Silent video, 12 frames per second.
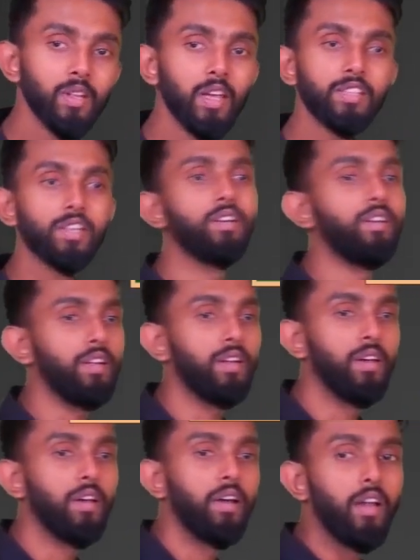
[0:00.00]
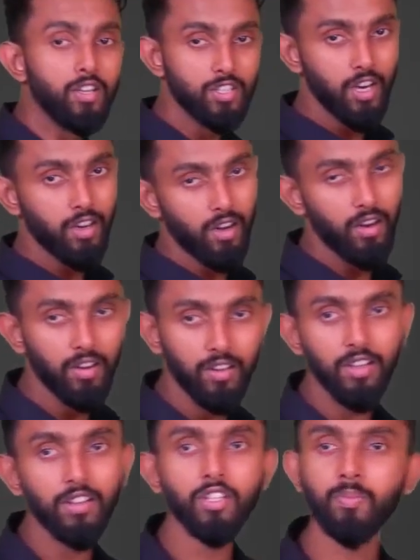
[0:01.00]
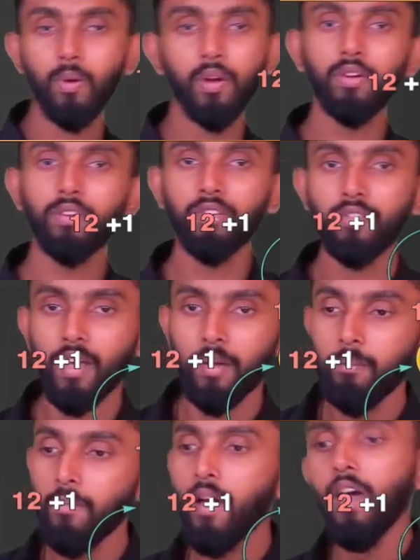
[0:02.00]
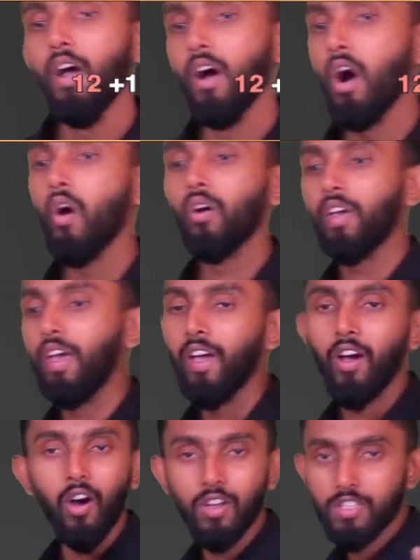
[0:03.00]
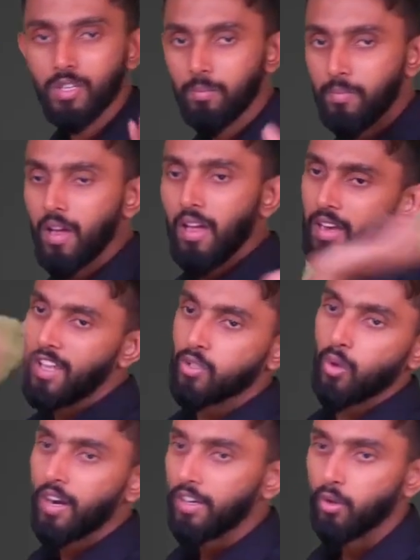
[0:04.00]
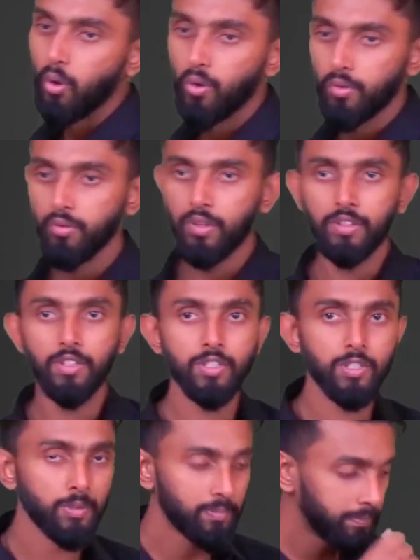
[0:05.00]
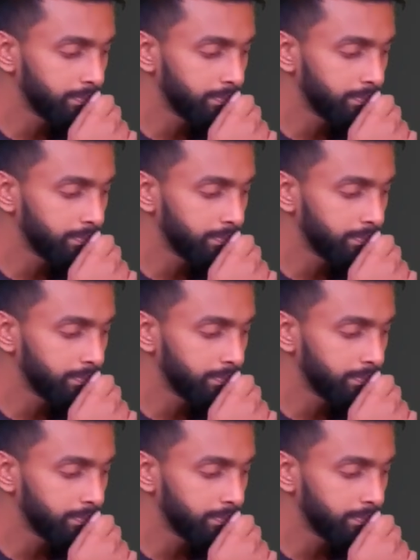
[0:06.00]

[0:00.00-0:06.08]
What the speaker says: Is it crystal clear till this point of time? Okay. Awesome. Let's go write code for this.